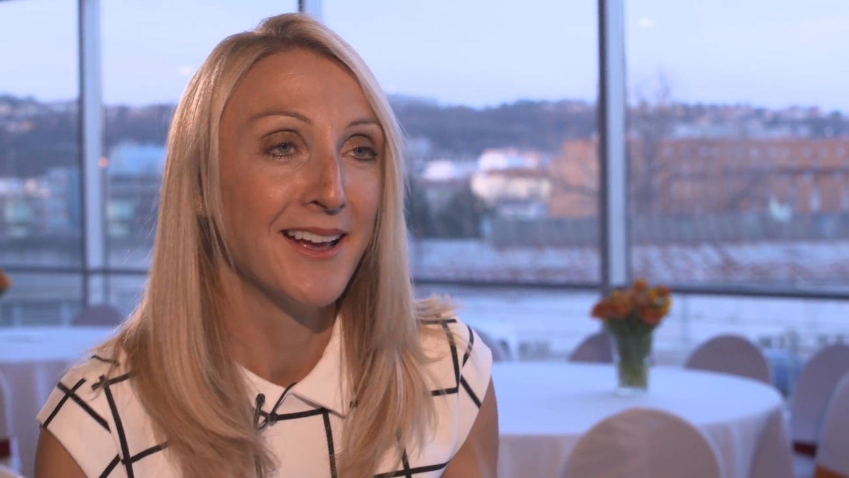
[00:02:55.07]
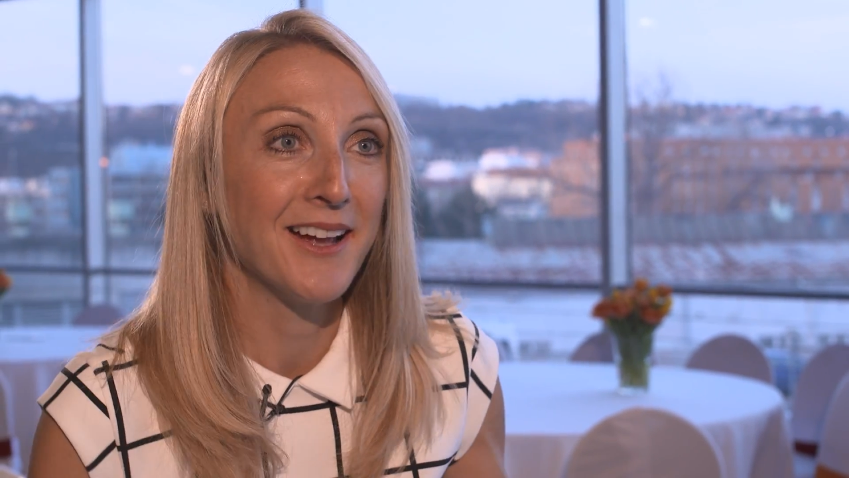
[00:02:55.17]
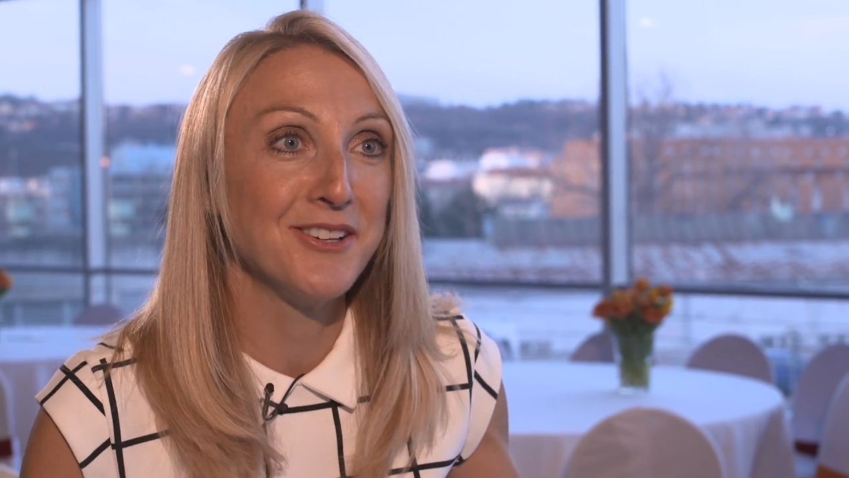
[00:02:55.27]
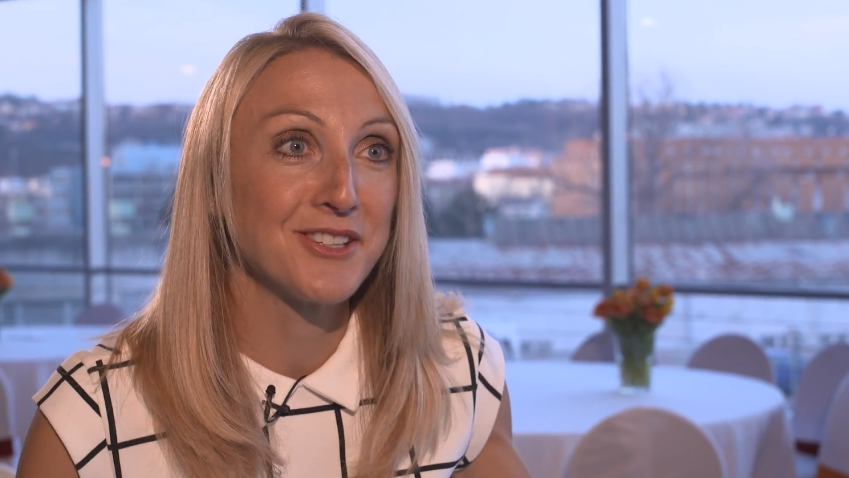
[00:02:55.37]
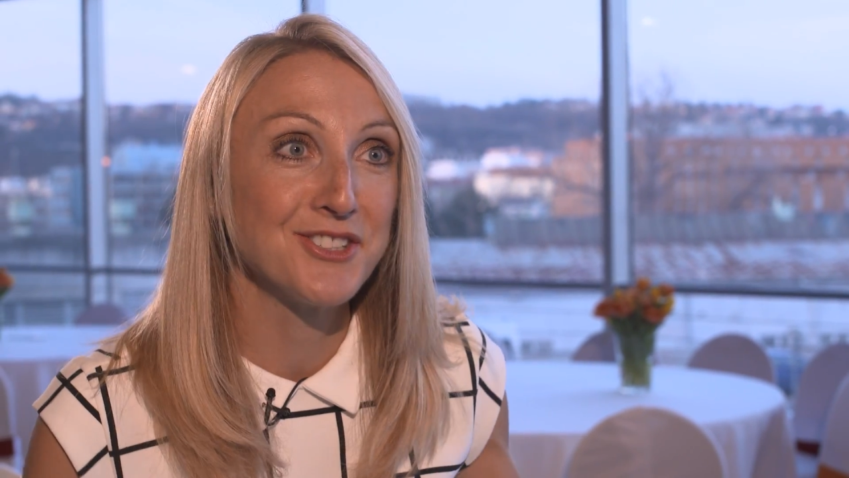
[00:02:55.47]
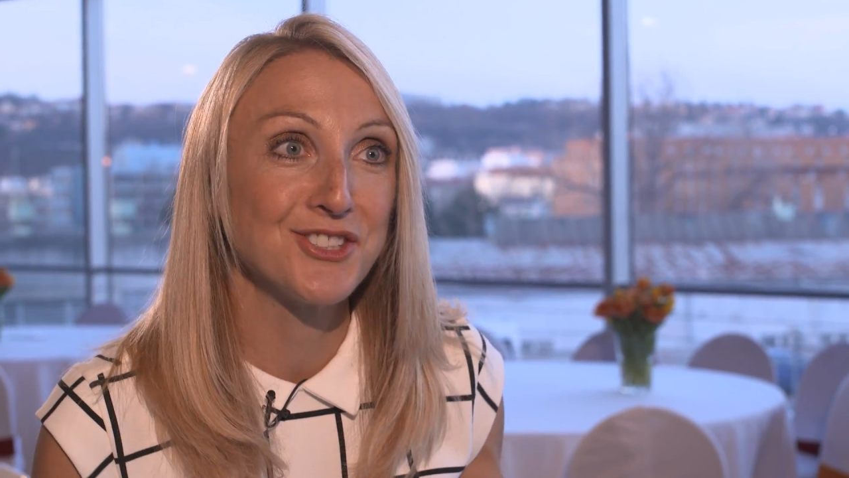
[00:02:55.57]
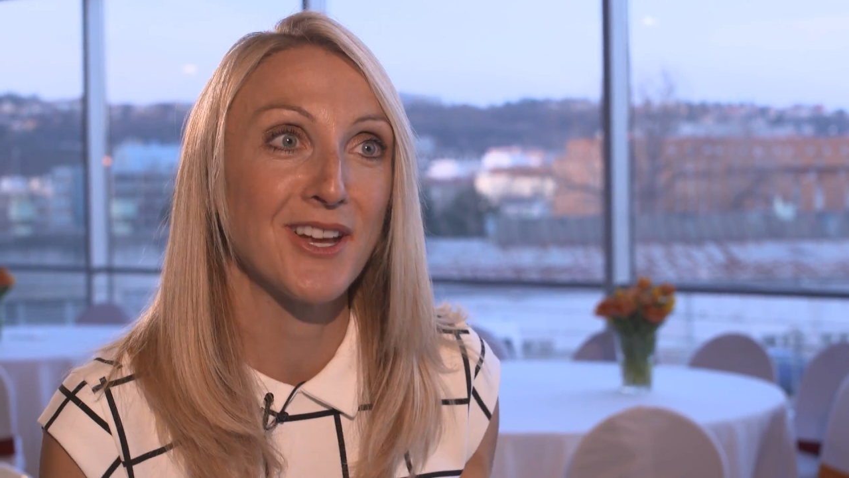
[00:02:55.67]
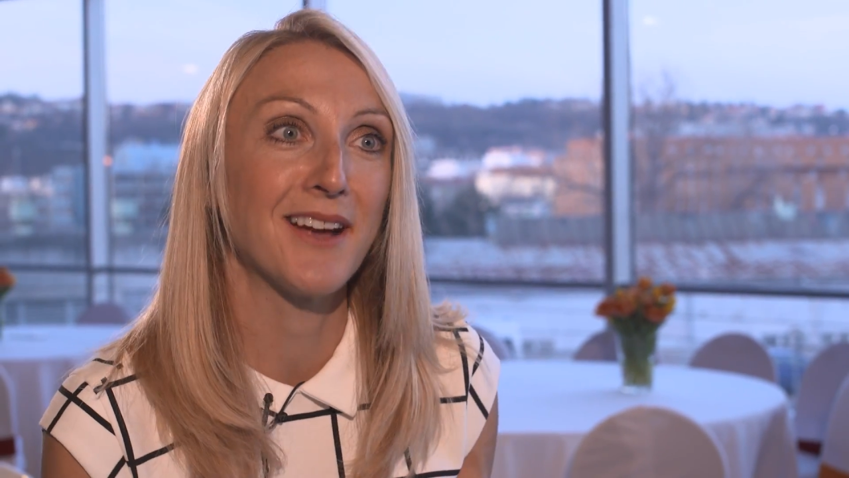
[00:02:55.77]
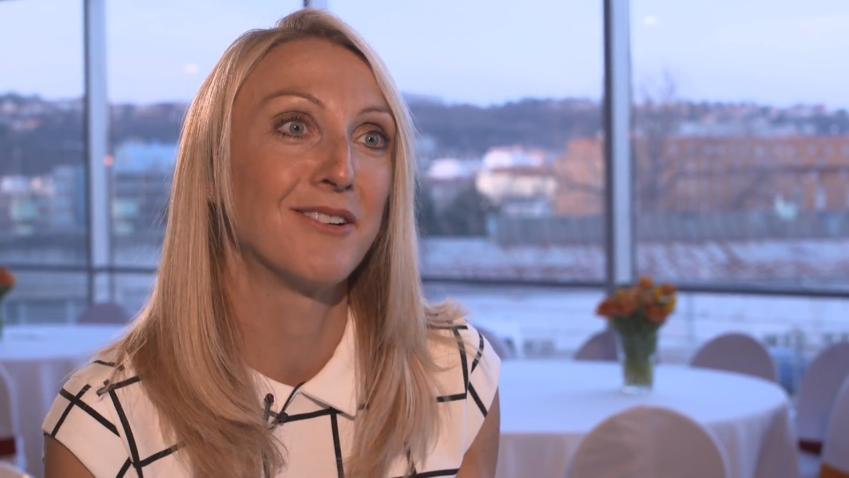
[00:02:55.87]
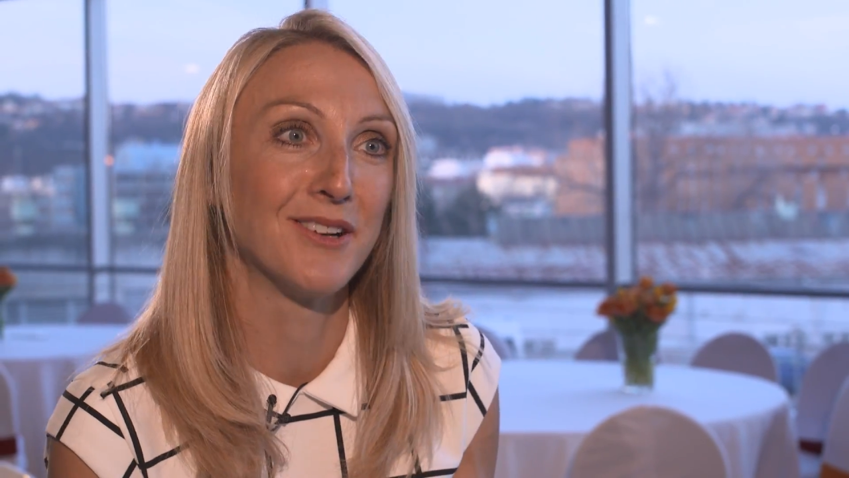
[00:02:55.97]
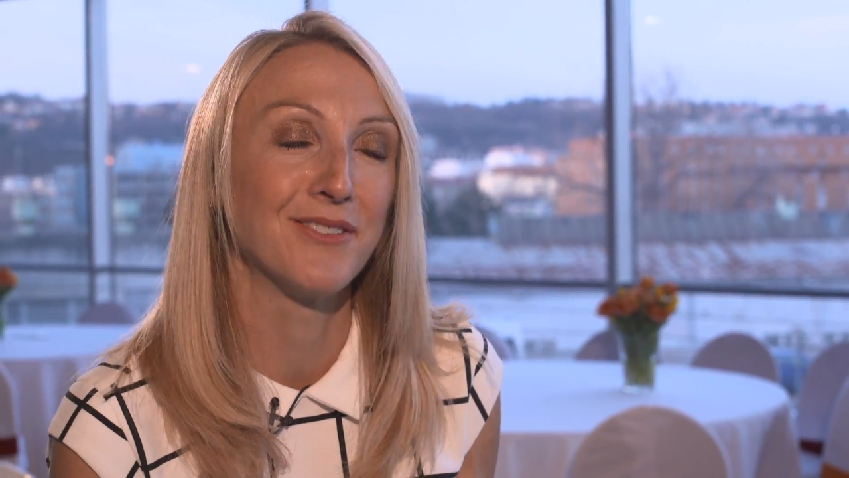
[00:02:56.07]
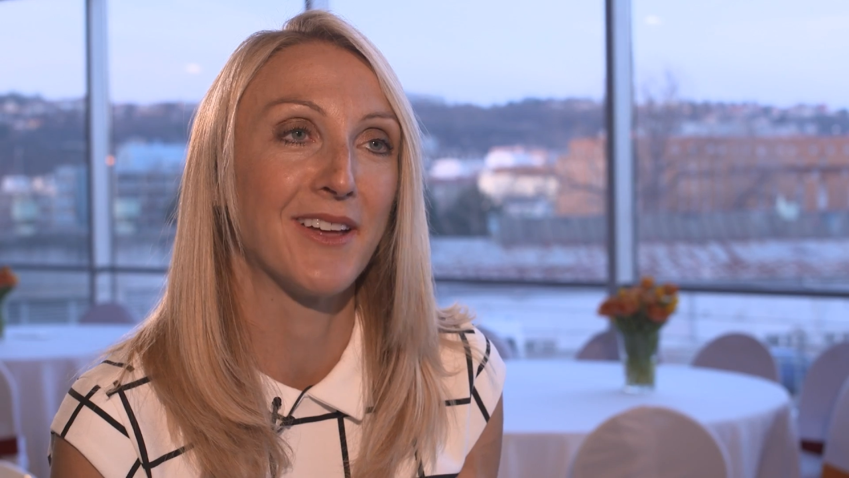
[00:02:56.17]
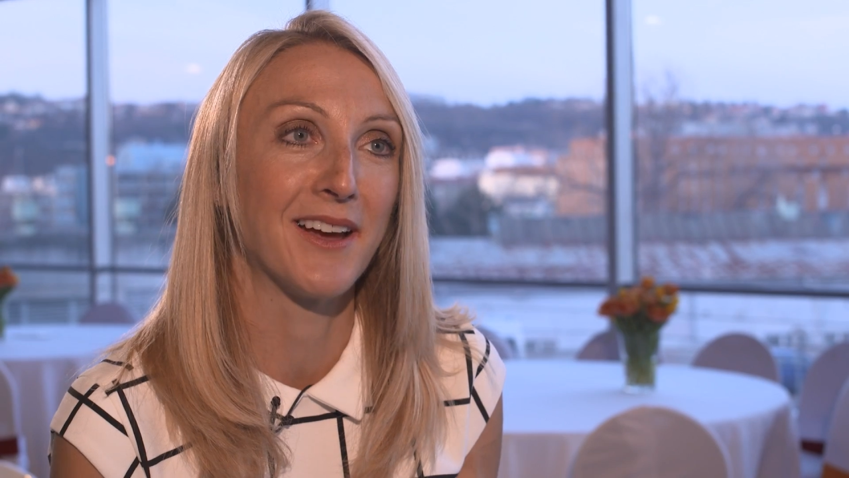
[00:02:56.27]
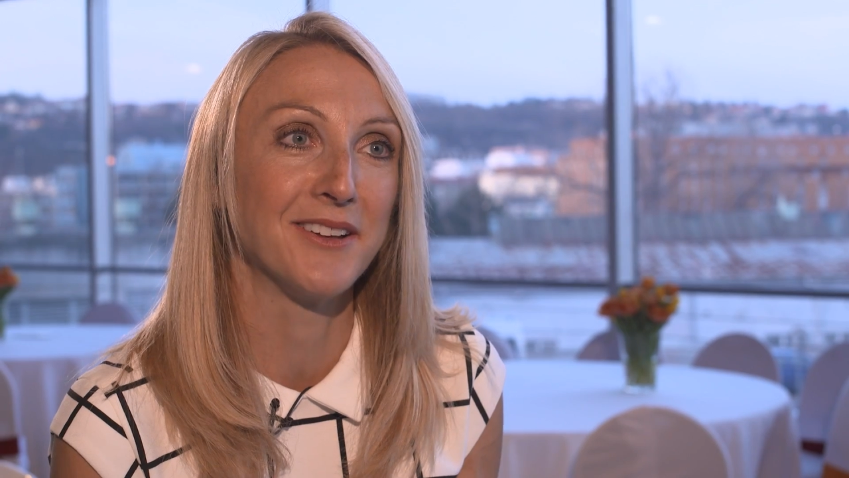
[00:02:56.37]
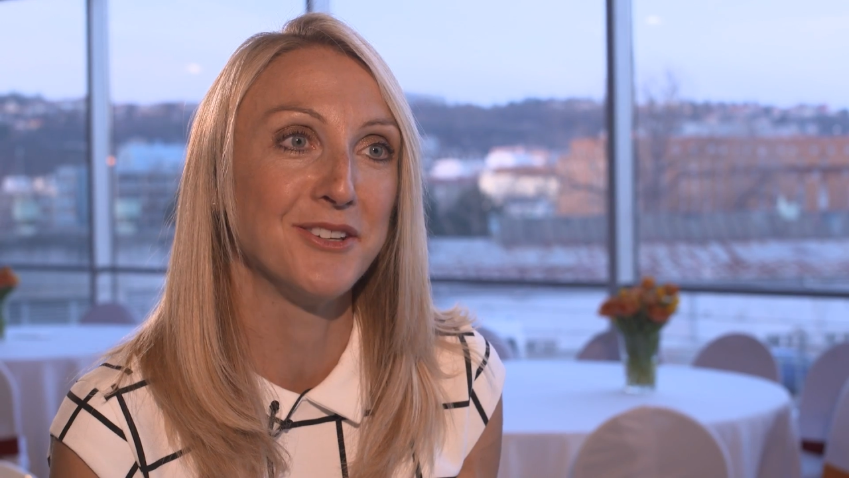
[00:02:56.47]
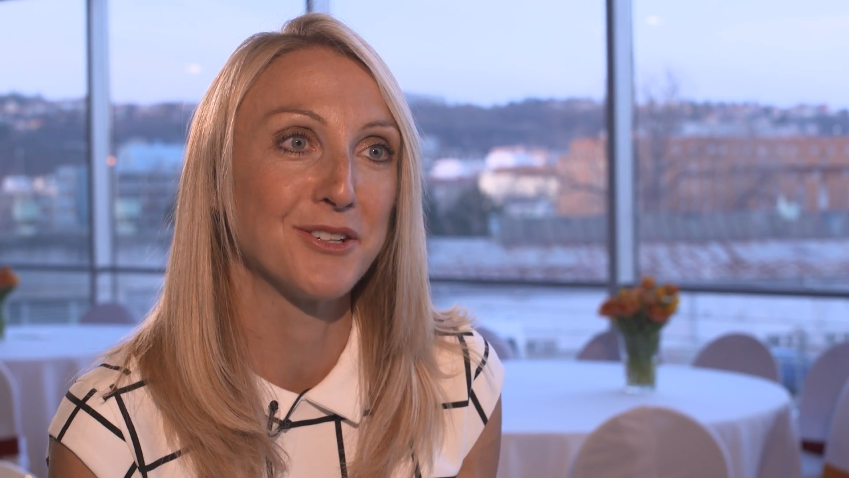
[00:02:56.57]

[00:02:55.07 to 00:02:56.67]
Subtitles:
and you can share all of that and you